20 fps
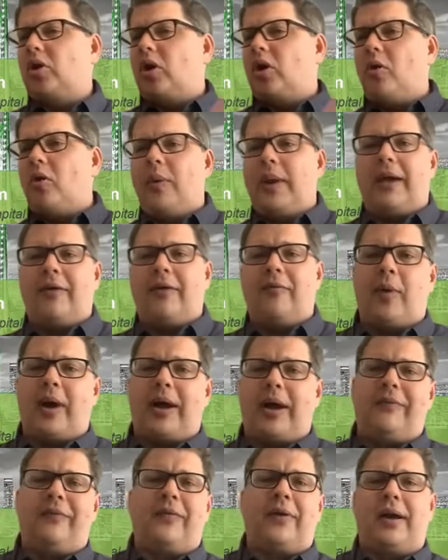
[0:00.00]
Oh, we have
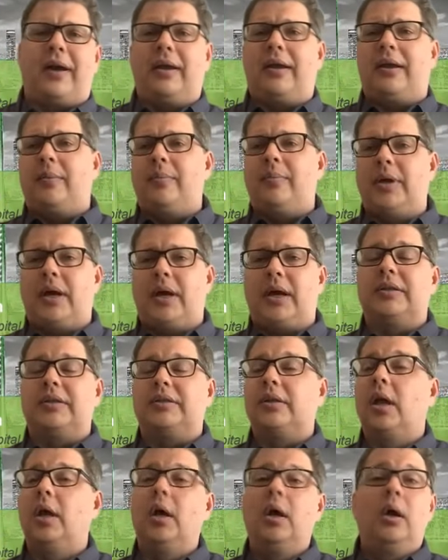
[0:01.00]
Wi-Fi, come to us.
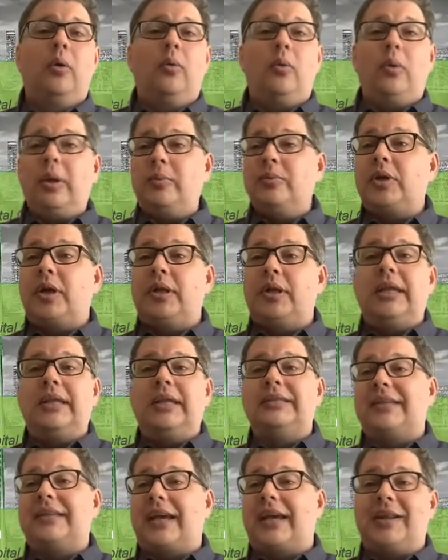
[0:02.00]
Well, it was on the
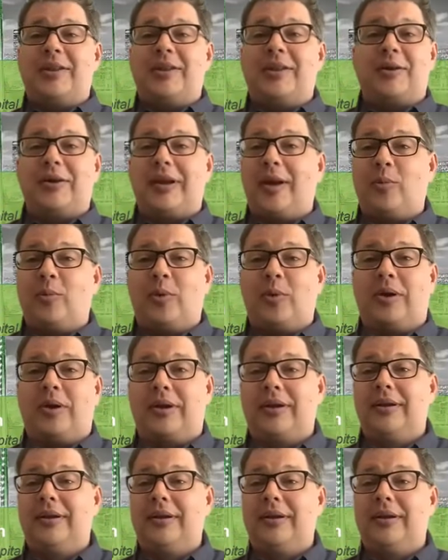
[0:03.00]
inside of their network.